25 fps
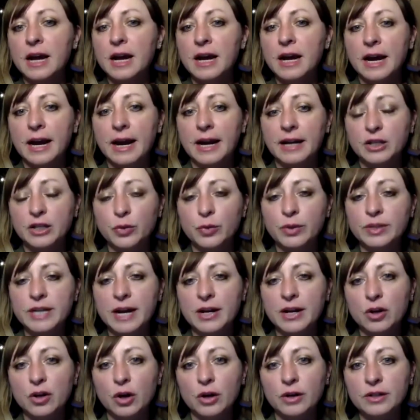and to
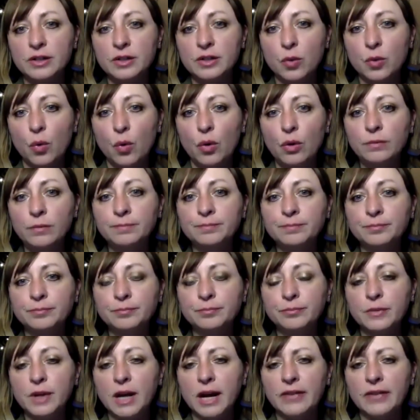attend art school.
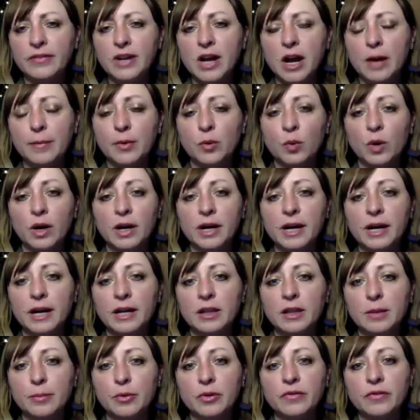I've now been working in
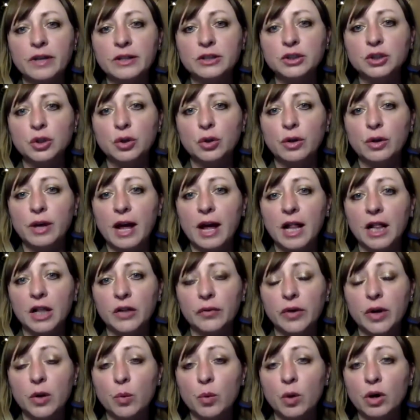the professional
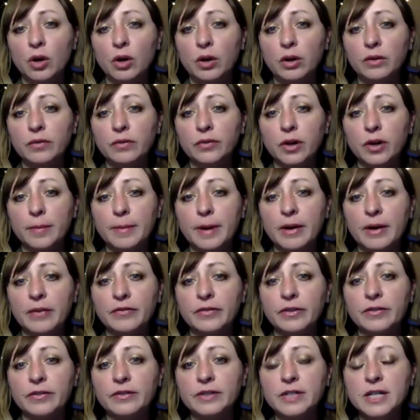gallery world for about
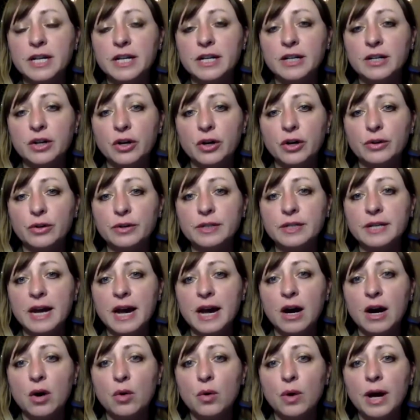fifteen years
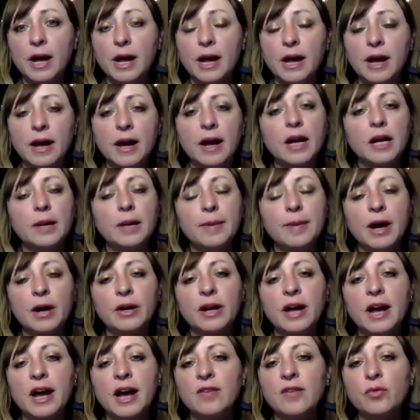now. And about
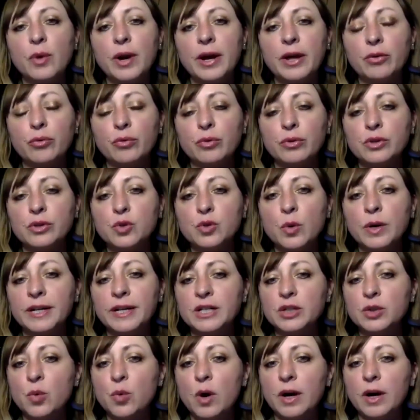halfway through twenty
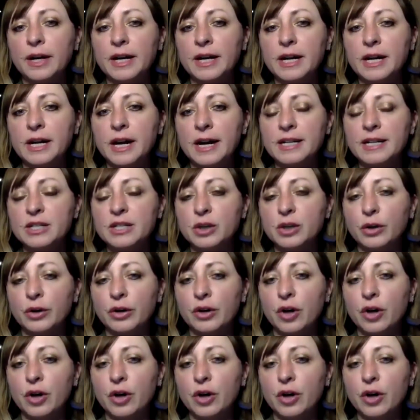twenty, I started